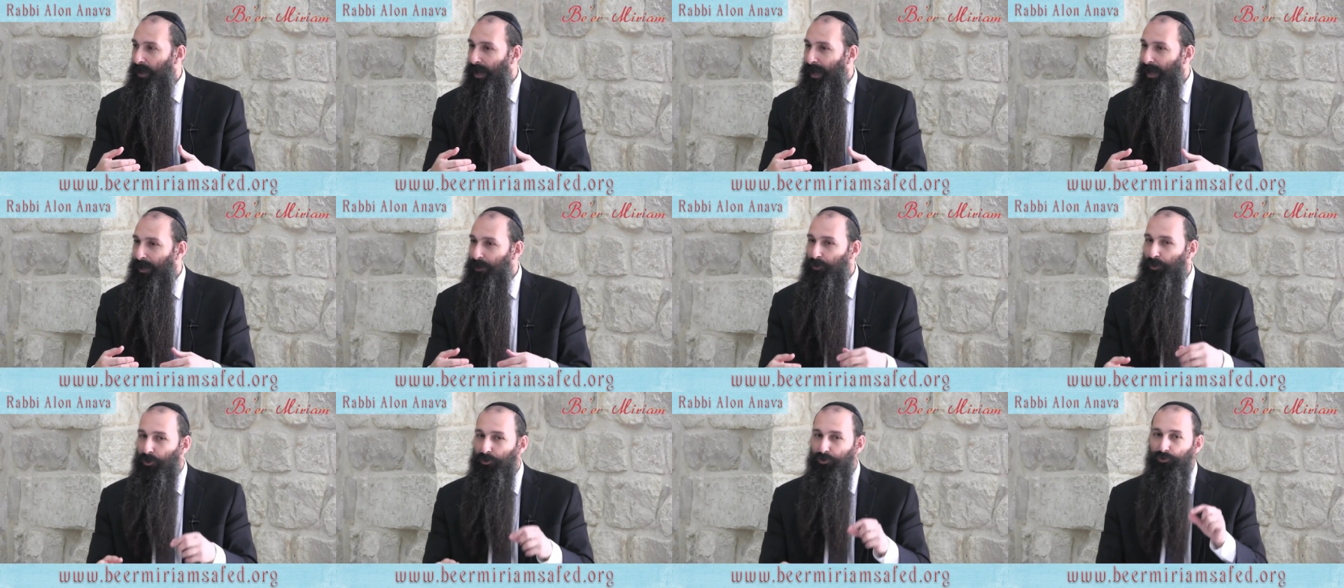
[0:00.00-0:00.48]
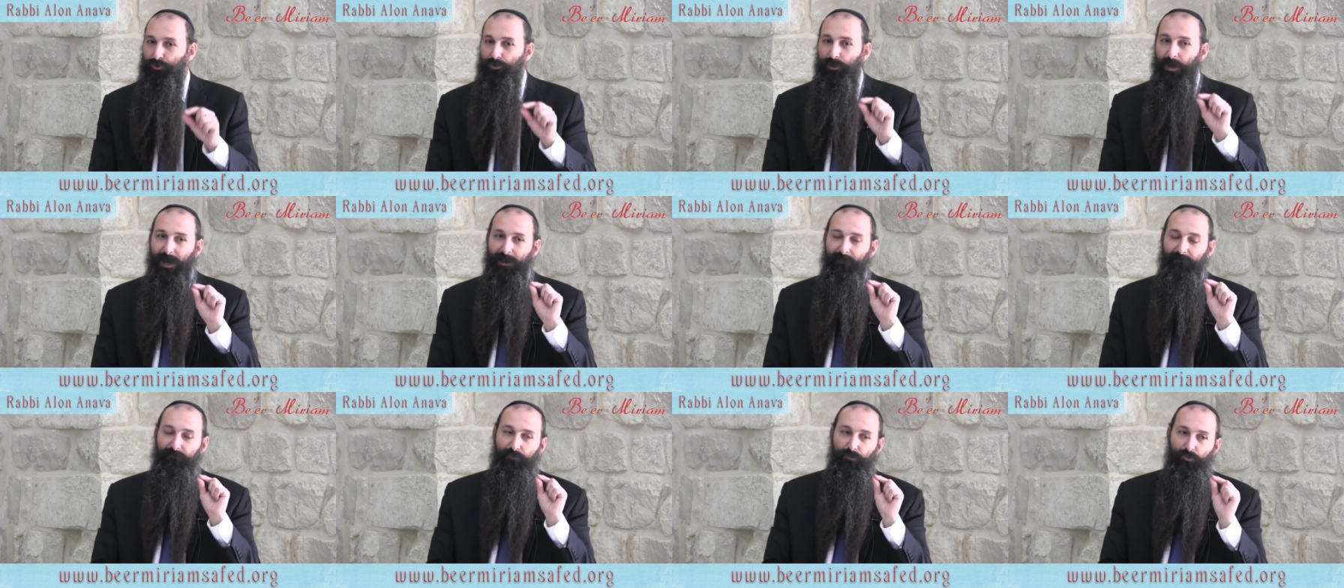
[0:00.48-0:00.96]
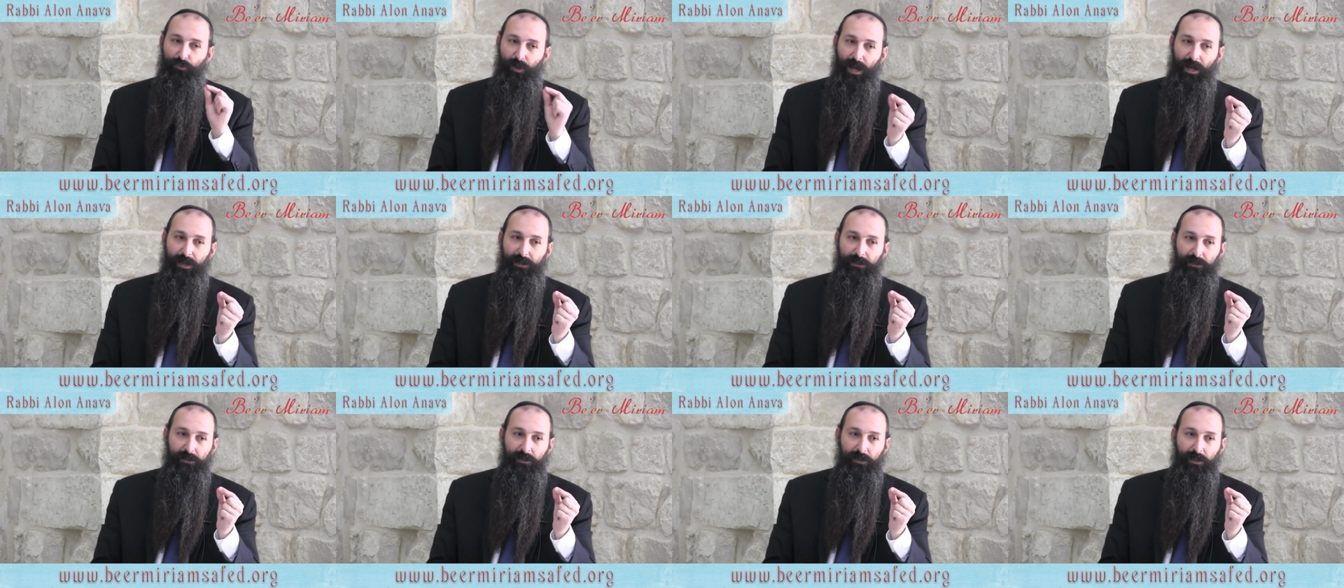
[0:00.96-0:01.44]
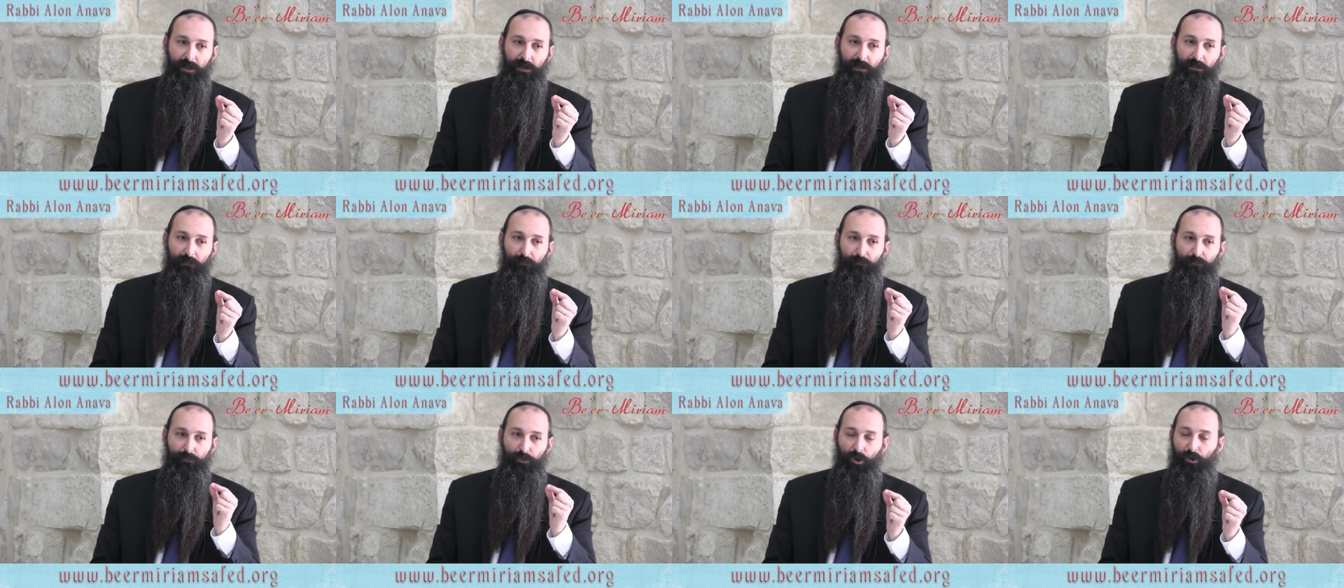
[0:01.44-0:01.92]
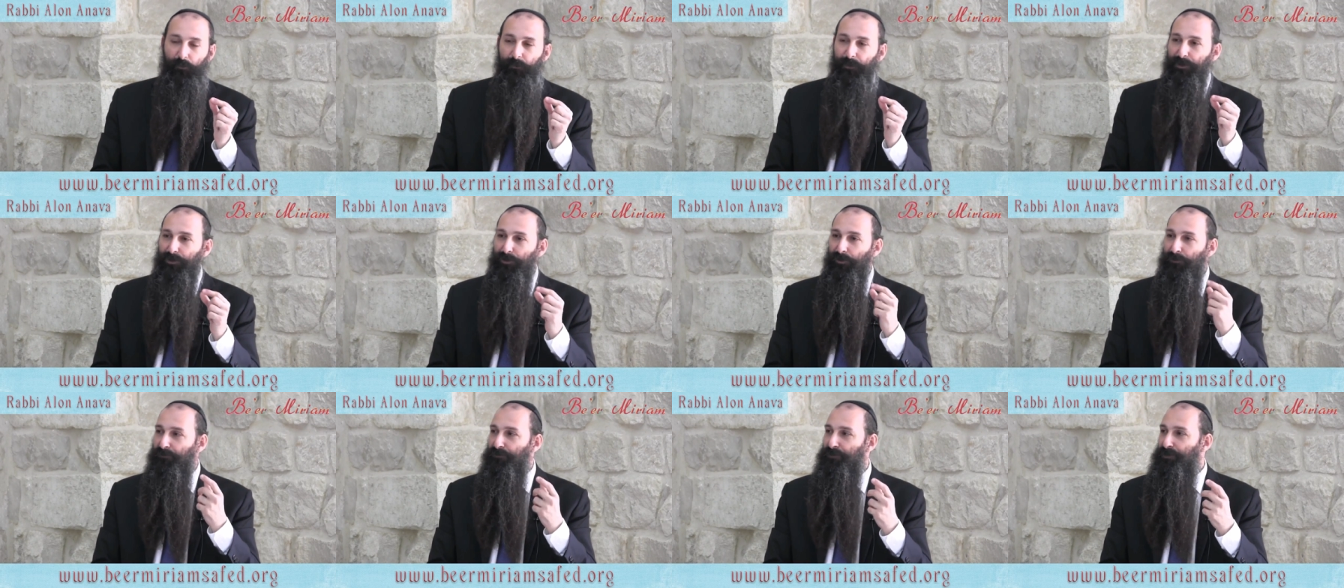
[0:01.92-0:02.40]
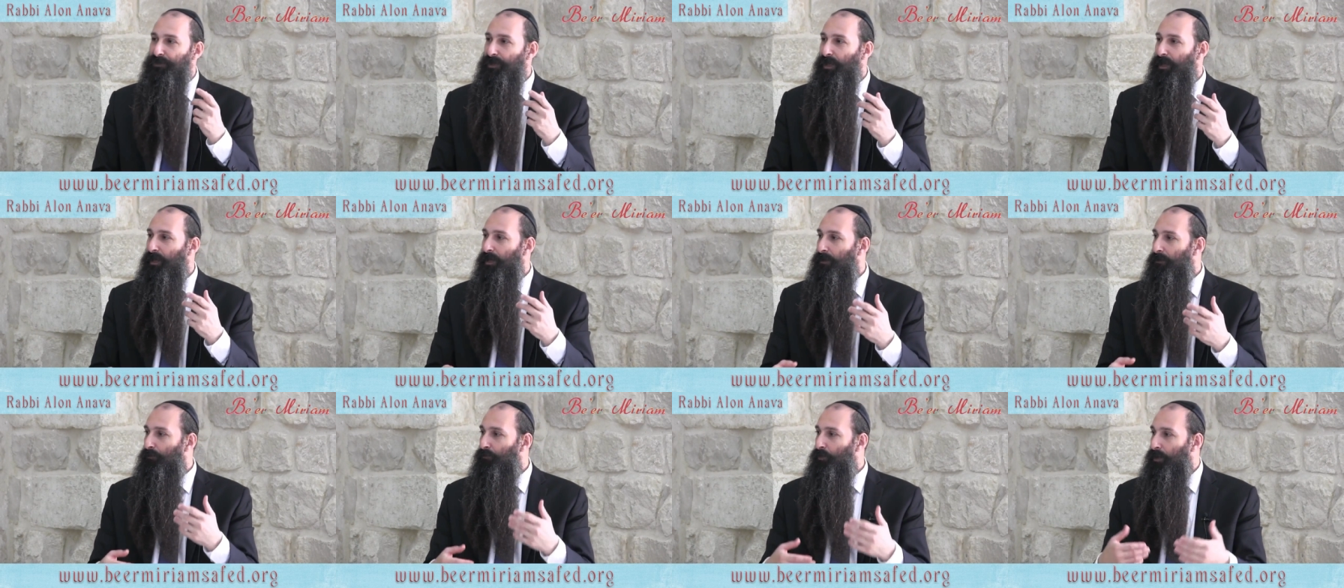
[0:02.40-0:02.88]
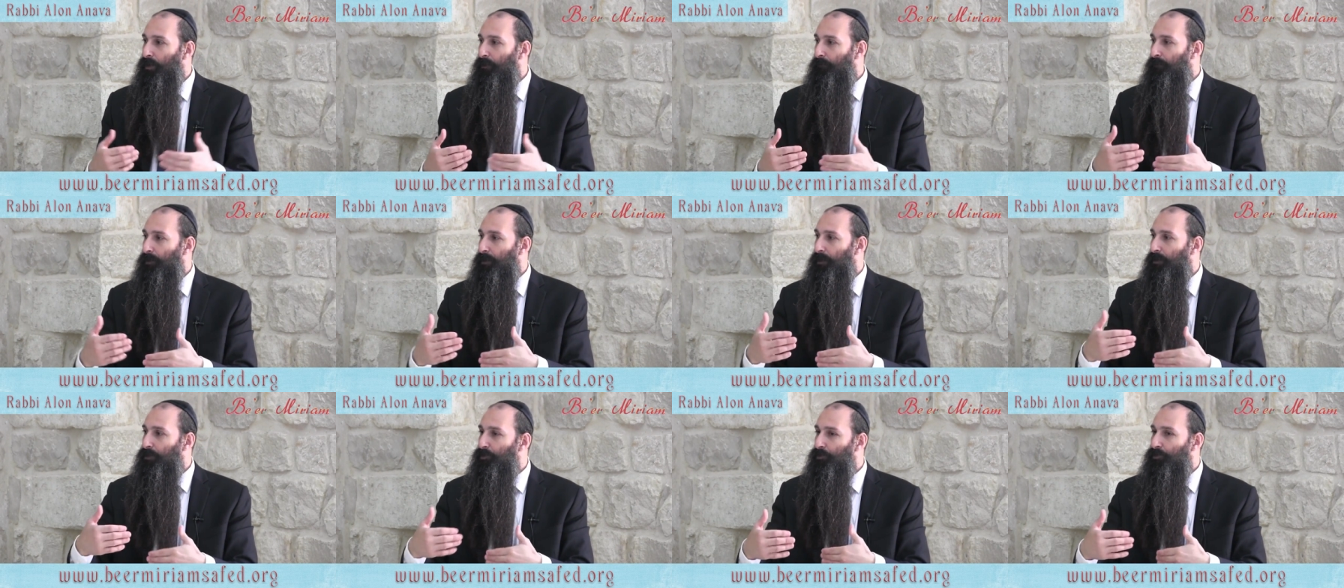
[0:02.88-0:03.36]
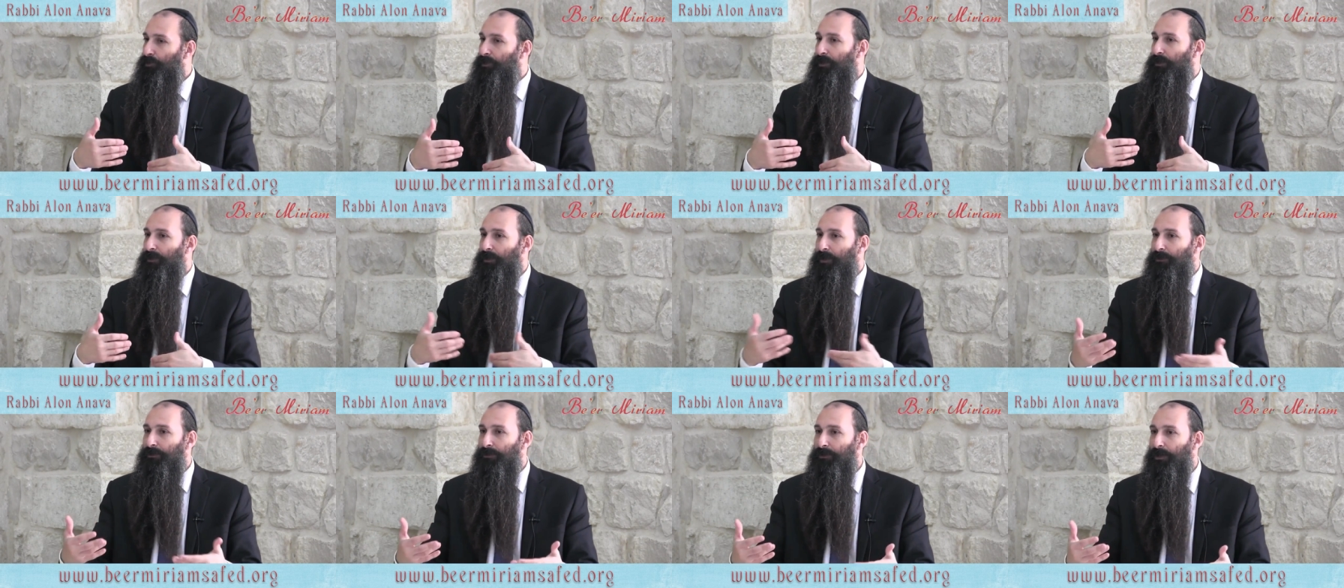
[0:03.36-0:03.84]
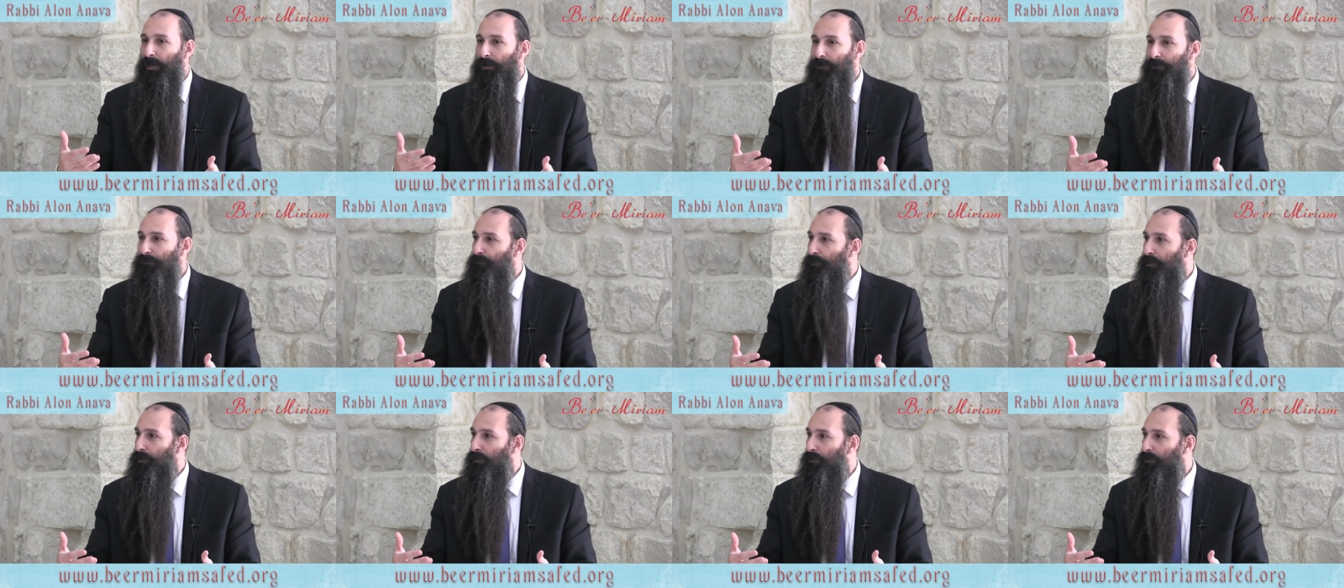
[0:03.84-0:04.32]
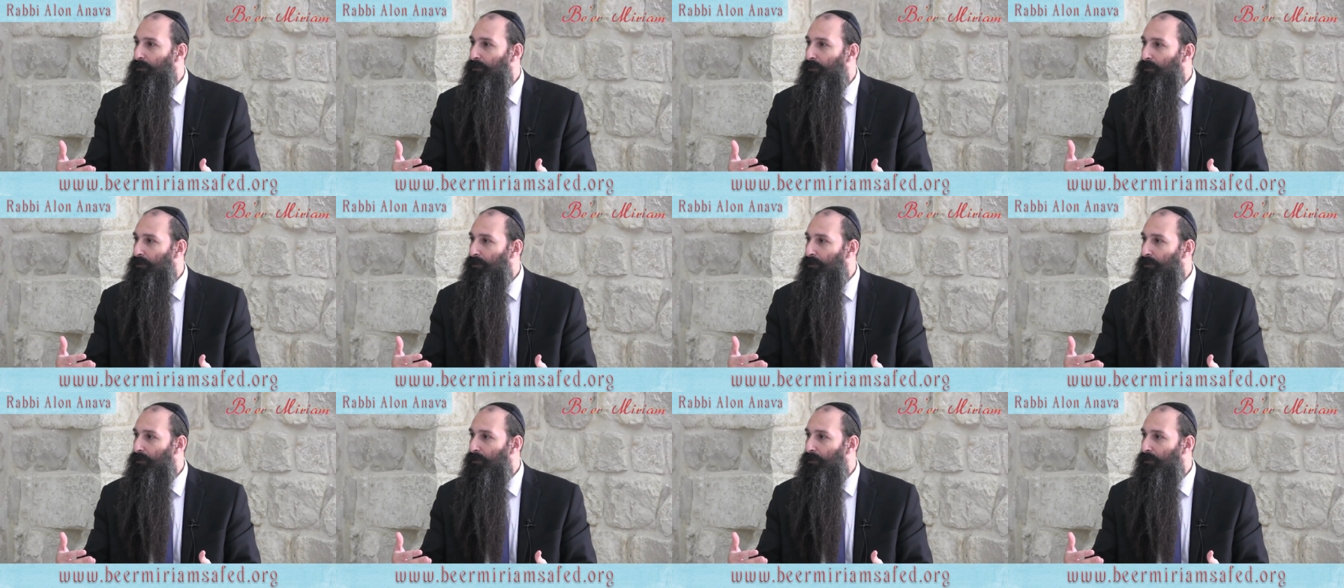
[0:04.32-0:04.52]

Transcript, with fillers: and not to have one moment of saying, wait a minute, you didn't consult me.